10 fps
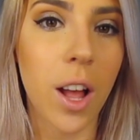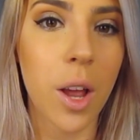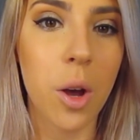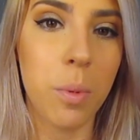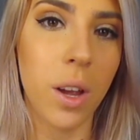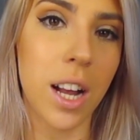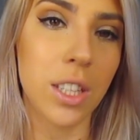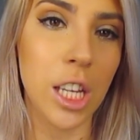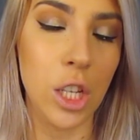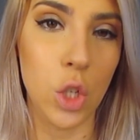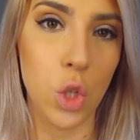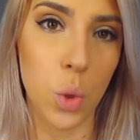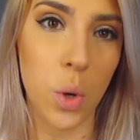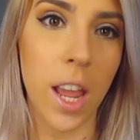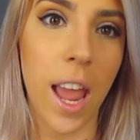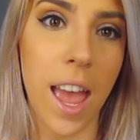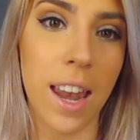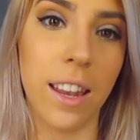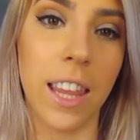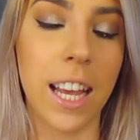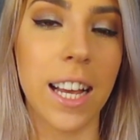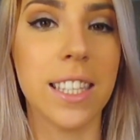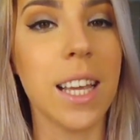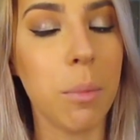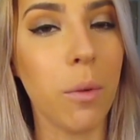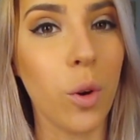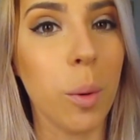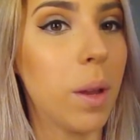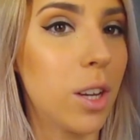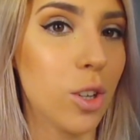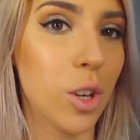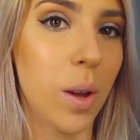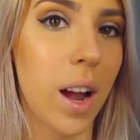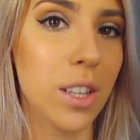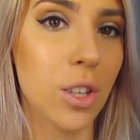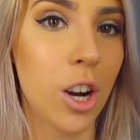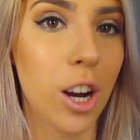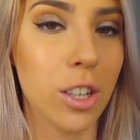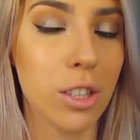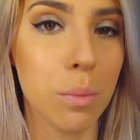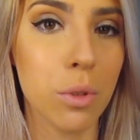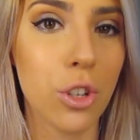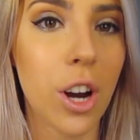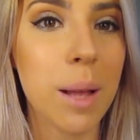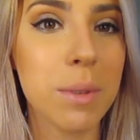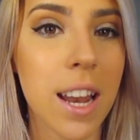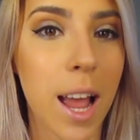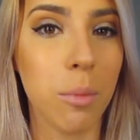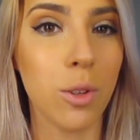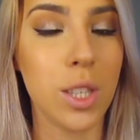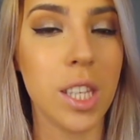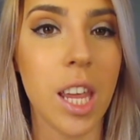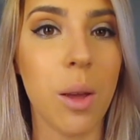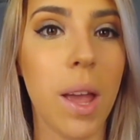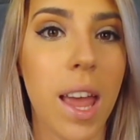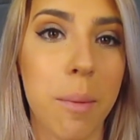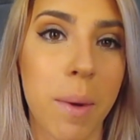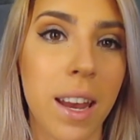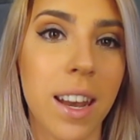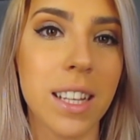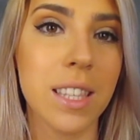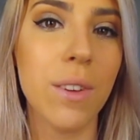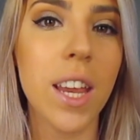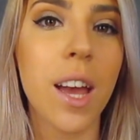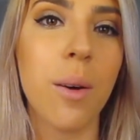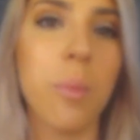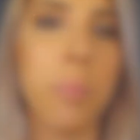I hope you guys enjoy, and like I said before, make sure you guys are subscribed, and I will see you in my next video.